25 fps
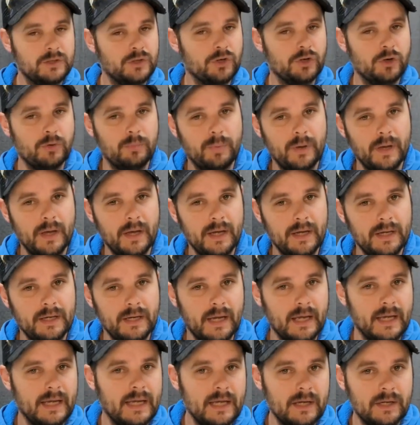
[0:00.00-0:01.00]
could have been a
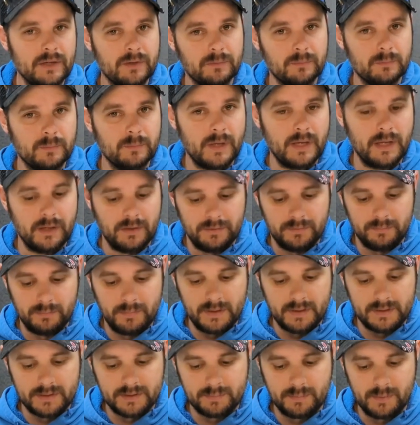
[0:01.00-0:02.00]
hit and
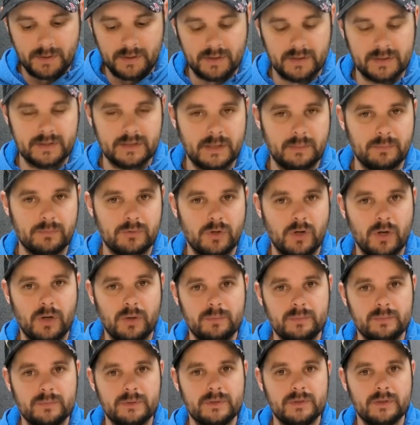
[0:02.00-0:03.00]
miss, because
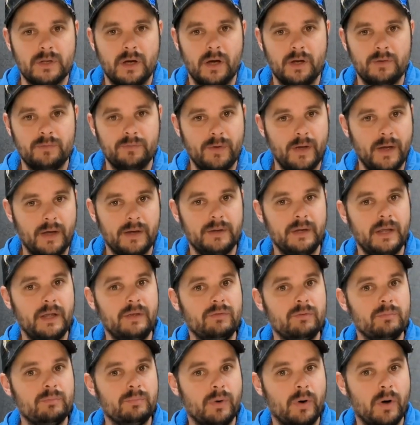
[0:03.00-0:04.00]
sometimes I found
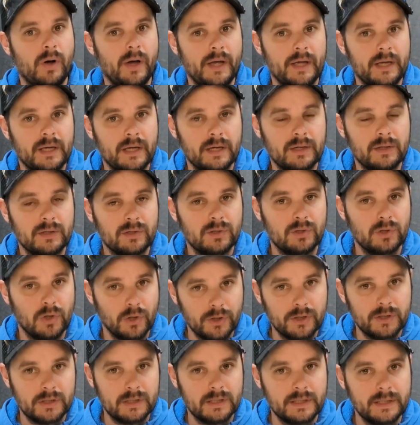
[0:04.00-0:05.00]
even buying
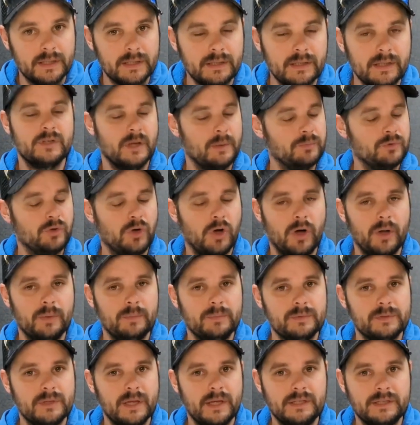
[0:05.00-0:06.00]
locally,
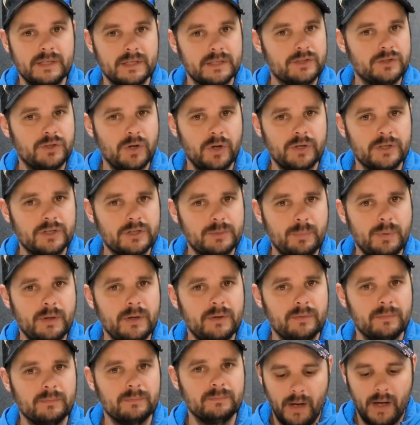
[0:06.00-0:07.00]
sometimes they just don't
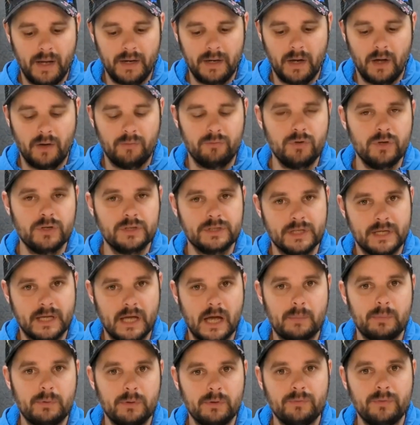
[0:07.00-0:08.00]
spin. But I've used a
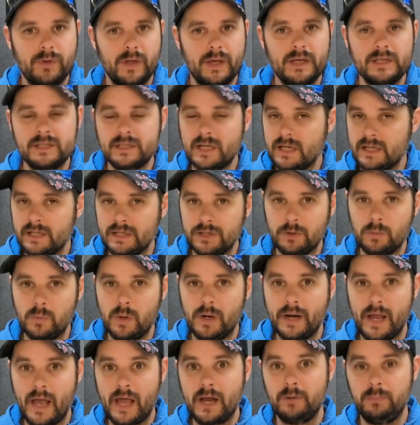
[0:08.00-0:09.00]
couple of these, a little
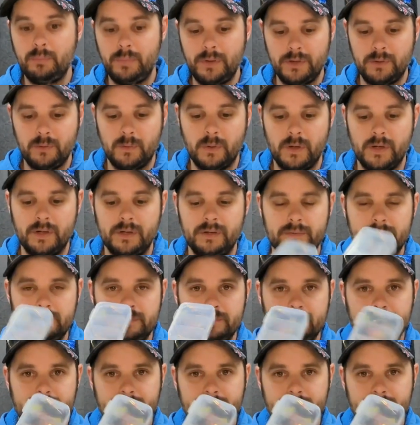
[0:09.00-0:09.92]
one and a big one.